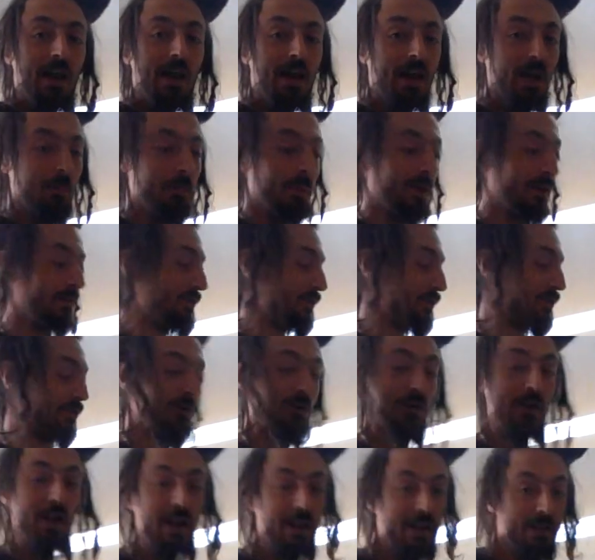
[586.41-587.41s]
I can basically
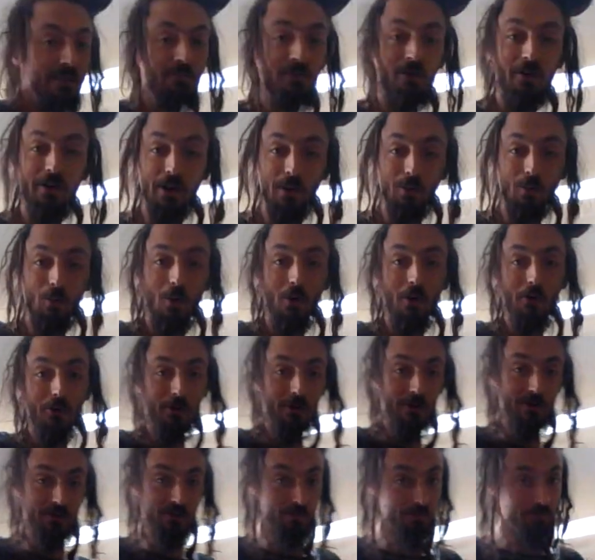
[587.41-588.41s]
turn any fucking water
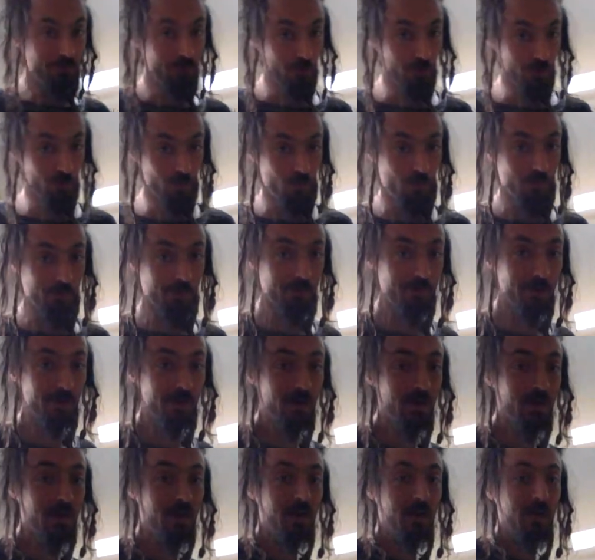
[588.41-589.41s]
into pure water.
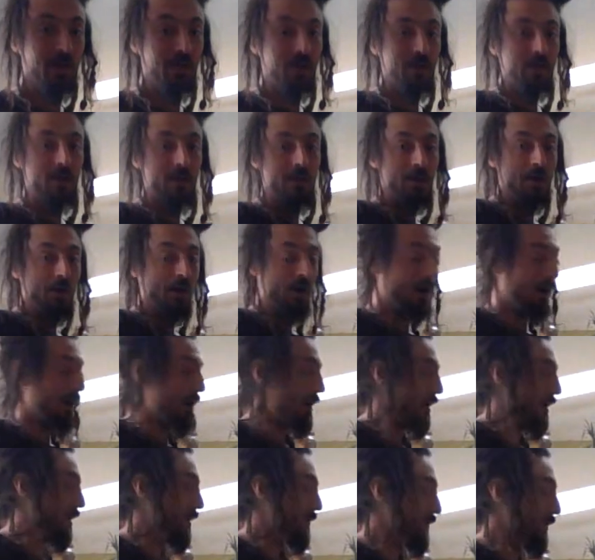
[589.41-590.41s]

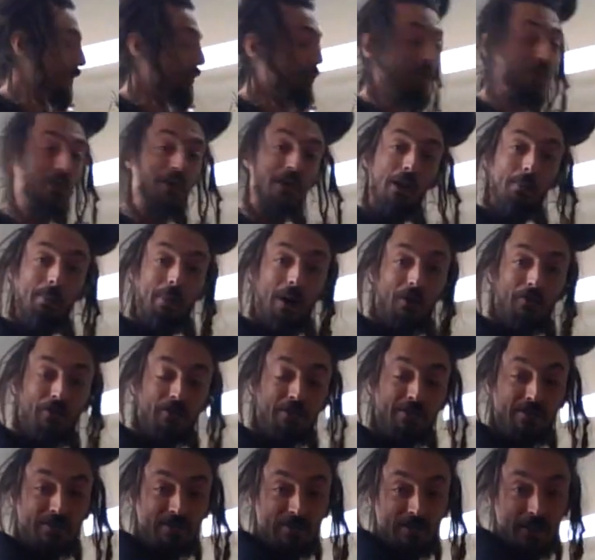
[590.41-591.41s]
The other thing about
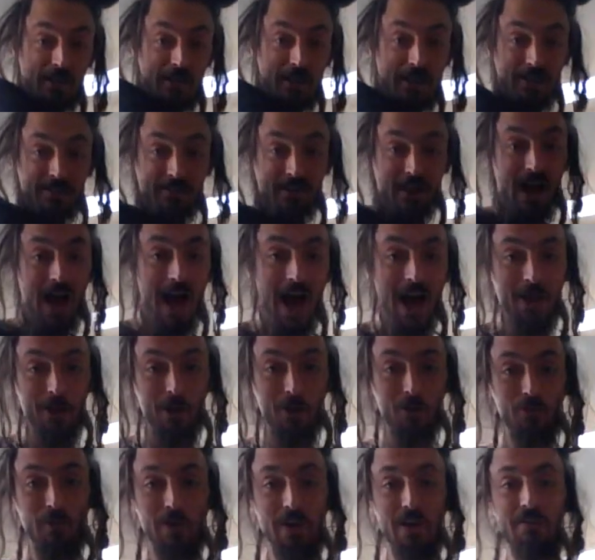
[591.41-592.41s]
this is that it has a
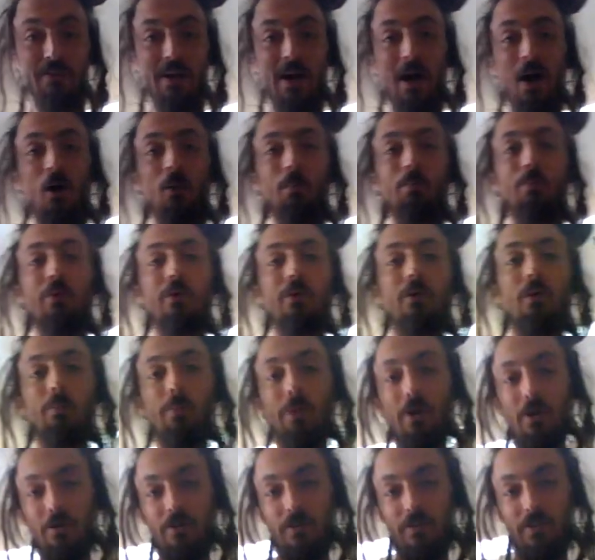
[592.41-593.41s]
higher rate of output
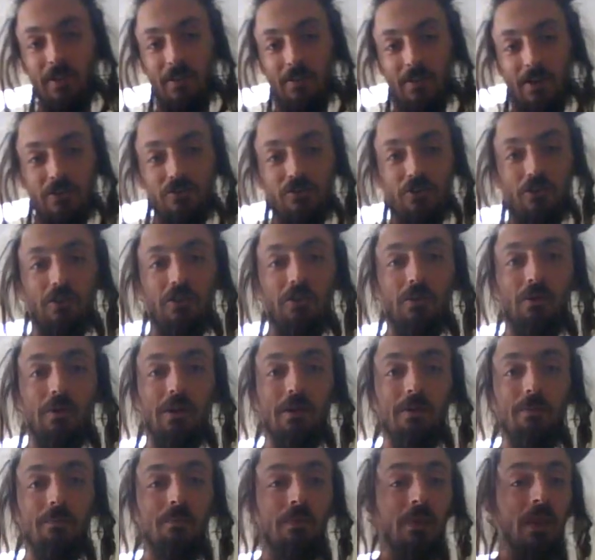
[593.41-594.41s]
compared to the electric
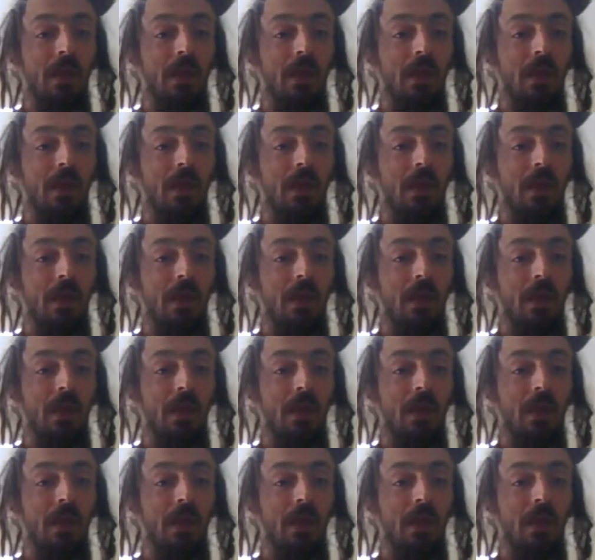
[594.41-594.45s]
unit.